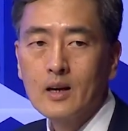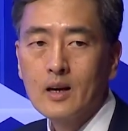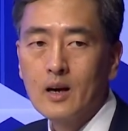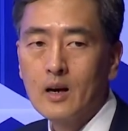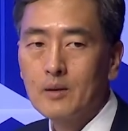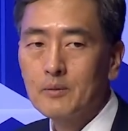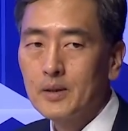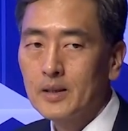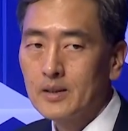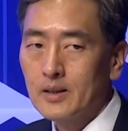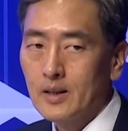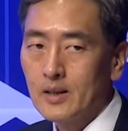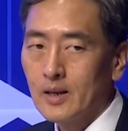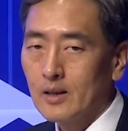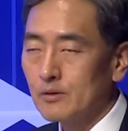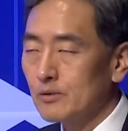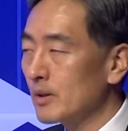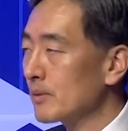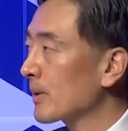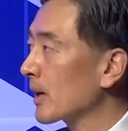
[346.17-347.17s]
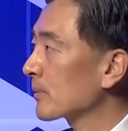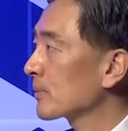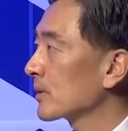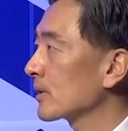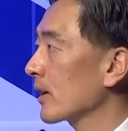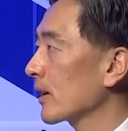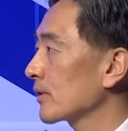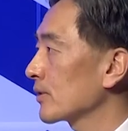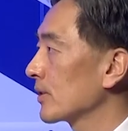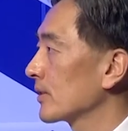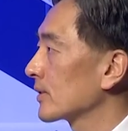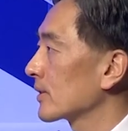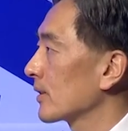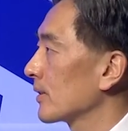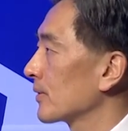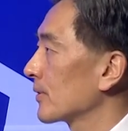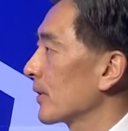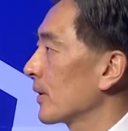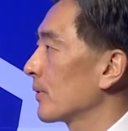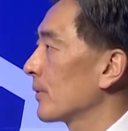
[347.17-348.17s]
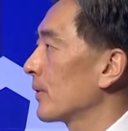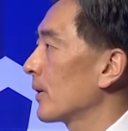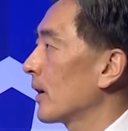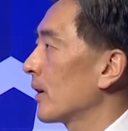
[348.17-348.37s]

um, and then actually make projections of, of,